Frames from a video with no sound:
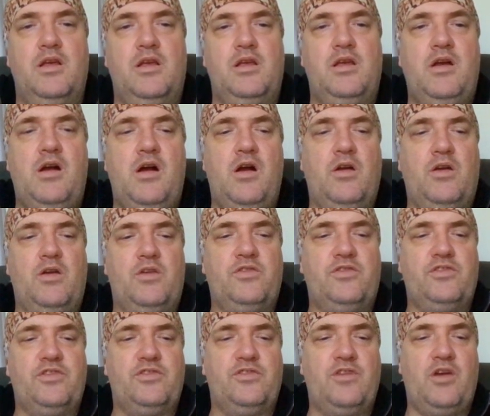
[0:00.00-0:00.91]

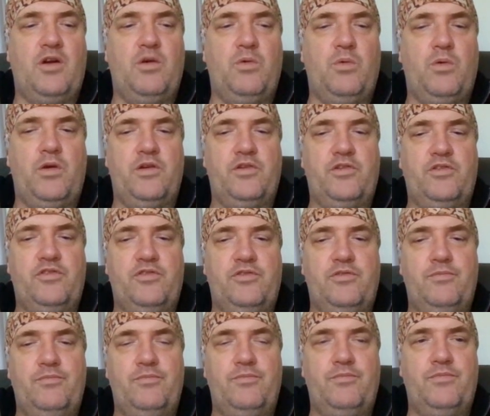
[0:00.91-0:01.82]
Conks is not a word.
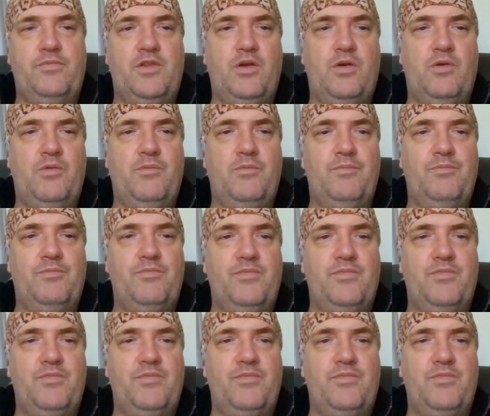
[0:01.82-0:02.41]
No.